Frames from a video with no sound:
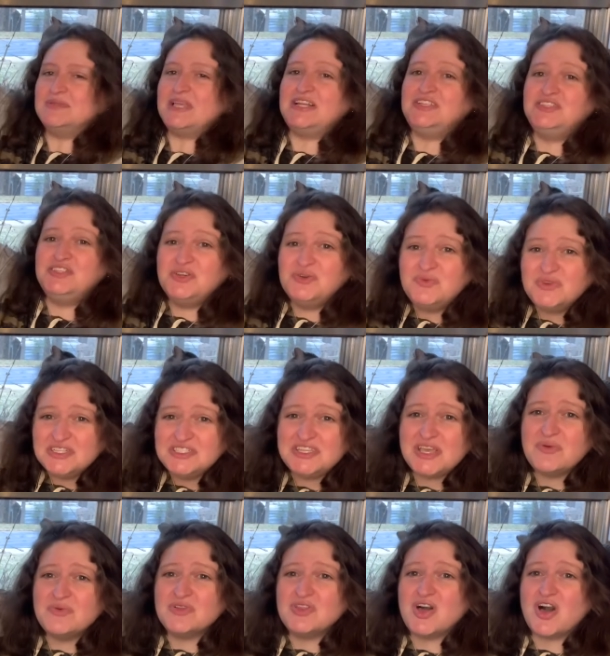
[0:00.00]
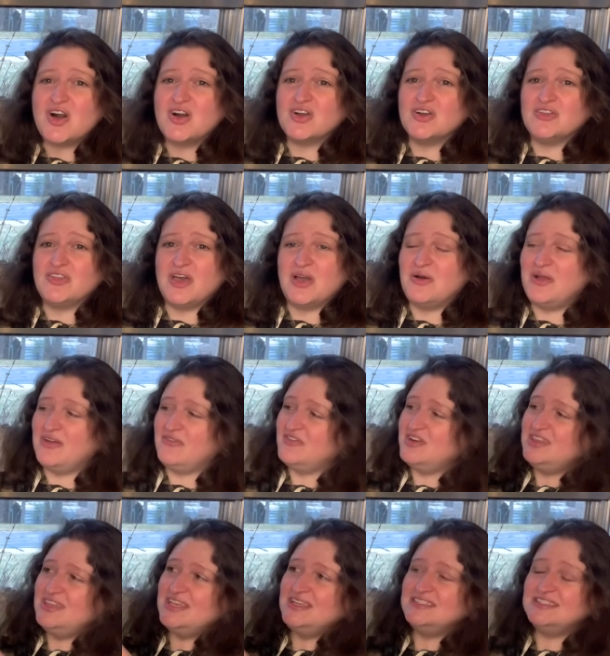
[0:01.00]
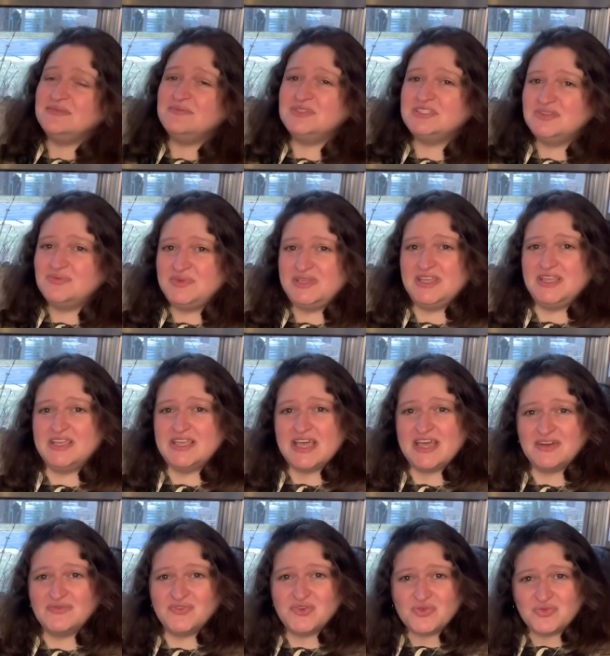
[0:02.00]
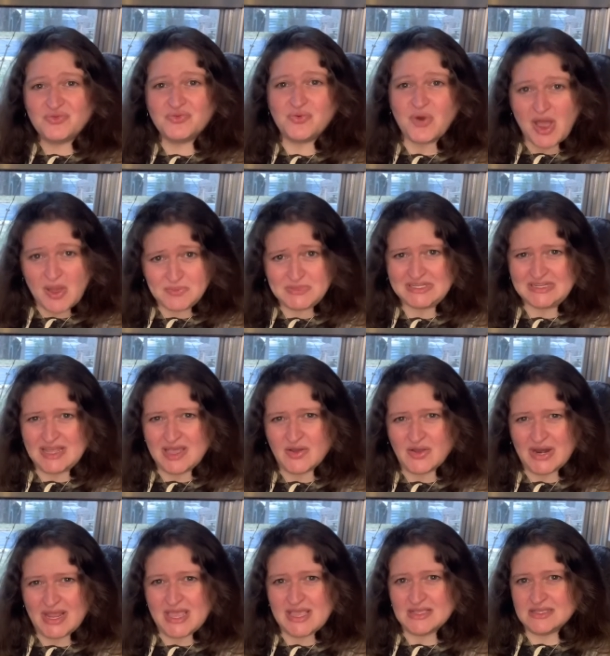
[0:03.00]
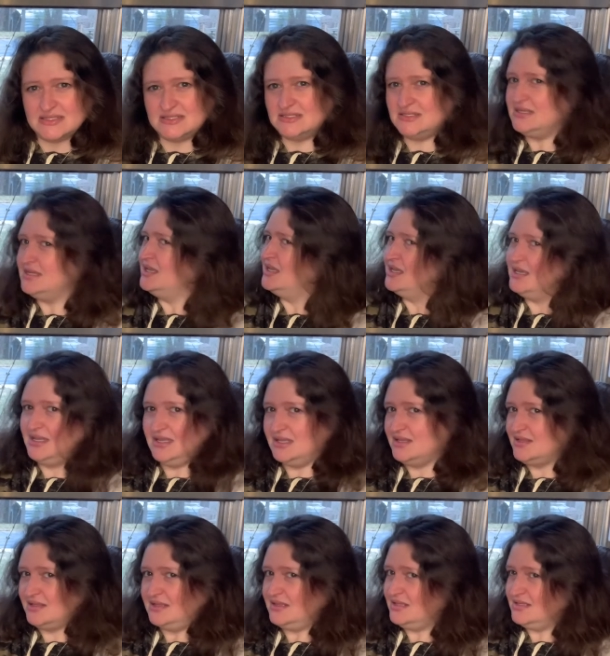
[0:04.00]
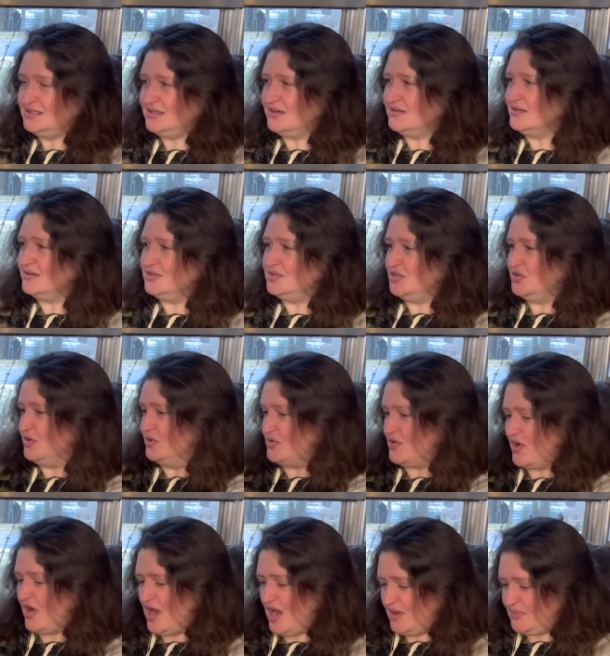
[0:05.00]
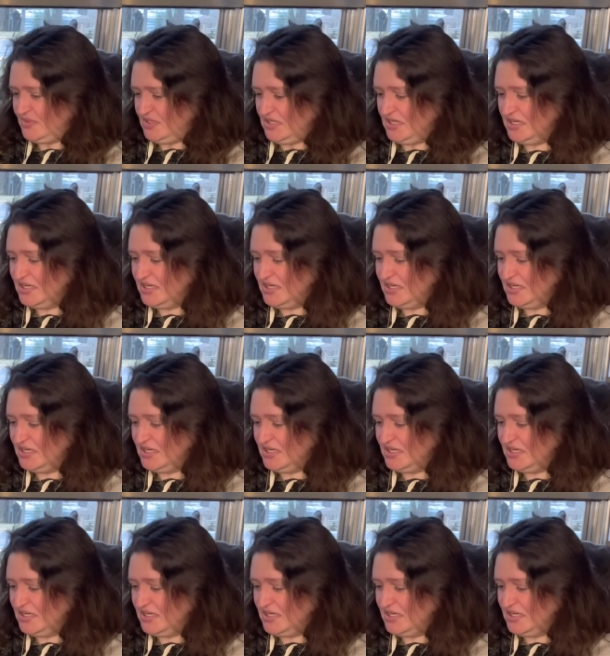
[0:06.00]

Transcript: I do wish they were longer though. Everything seems to be kind of cropped nowadays. This girl I do go cropped.